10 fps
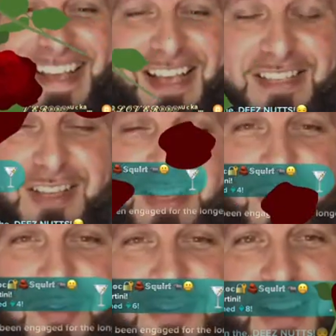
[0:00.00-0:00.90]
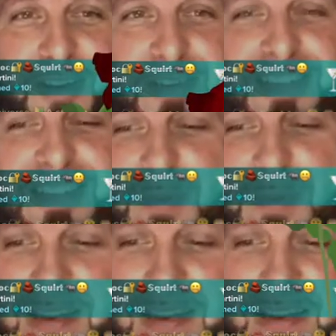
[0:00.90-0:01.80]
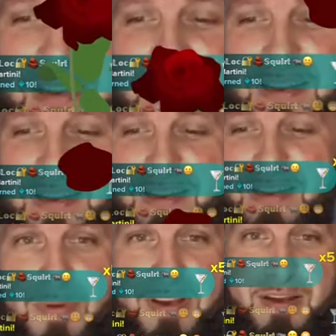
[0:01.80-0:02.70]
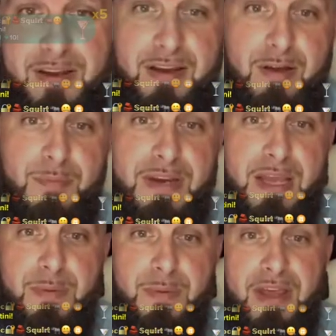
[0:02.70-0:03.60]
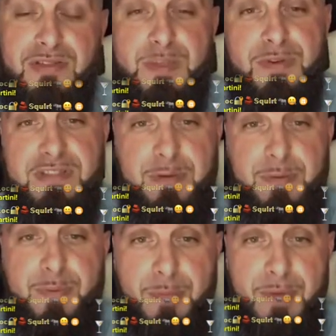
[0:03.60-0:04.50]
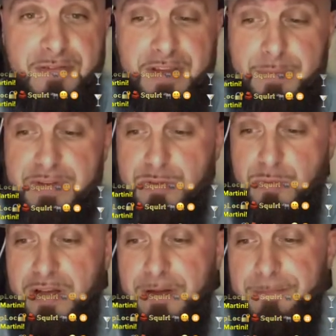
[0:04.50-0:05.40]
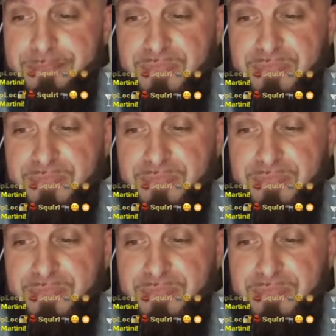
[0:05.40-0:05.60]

So, just being a little bit more open and, being able to actually experience it in part of my family as well.